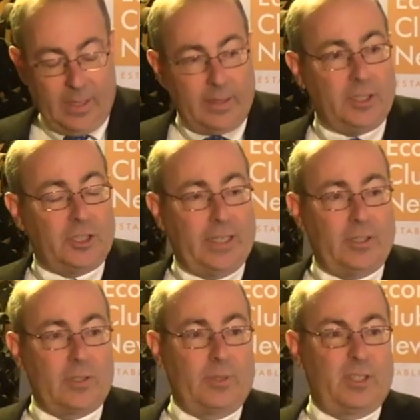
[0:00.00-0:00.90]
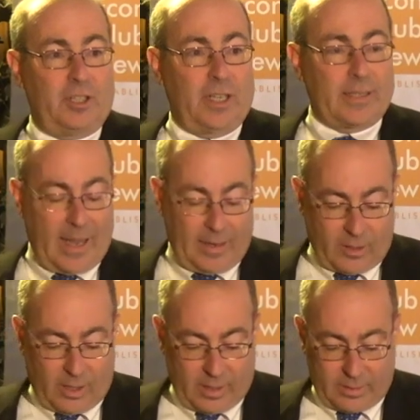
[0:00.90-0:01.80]
These changes would suggest higher
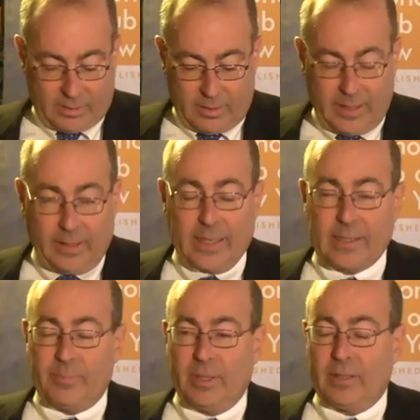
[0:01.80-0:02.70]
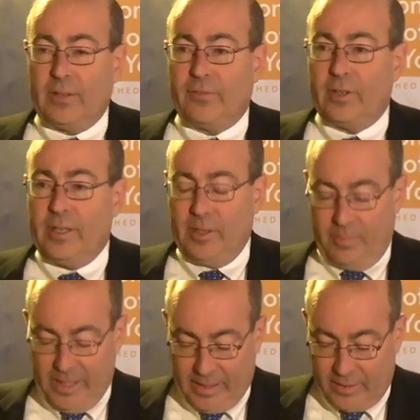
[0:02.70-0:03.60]
costs and less ability for
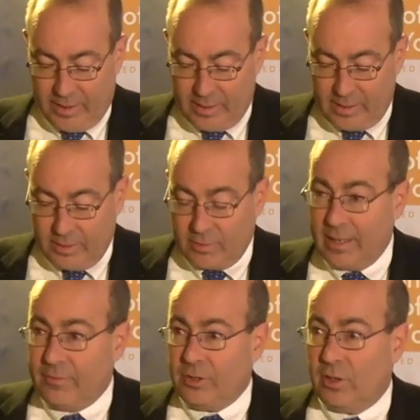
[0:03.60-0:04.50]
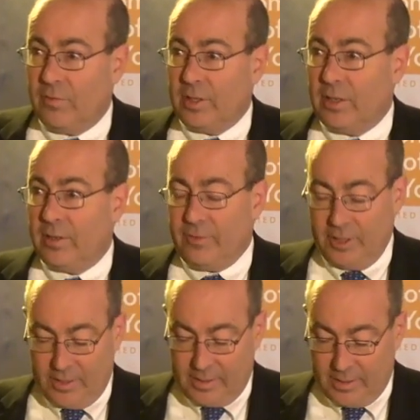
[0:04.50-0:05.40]
intermediaries to drive year-over-year
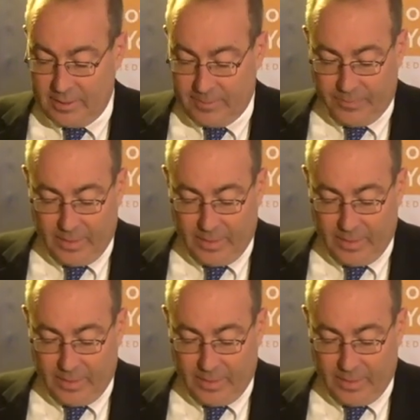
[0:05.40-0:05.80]
efficiencies.